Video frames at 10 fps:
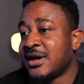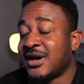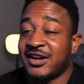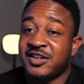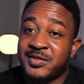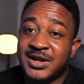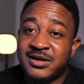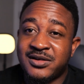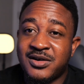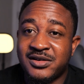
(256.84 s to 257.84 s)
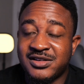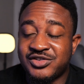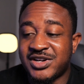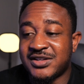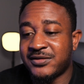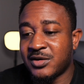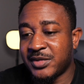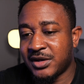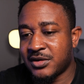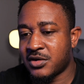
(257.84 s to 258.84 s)
A lot of people are going to call this
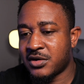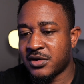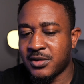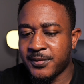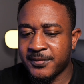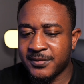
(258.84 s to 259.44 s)
transphobic or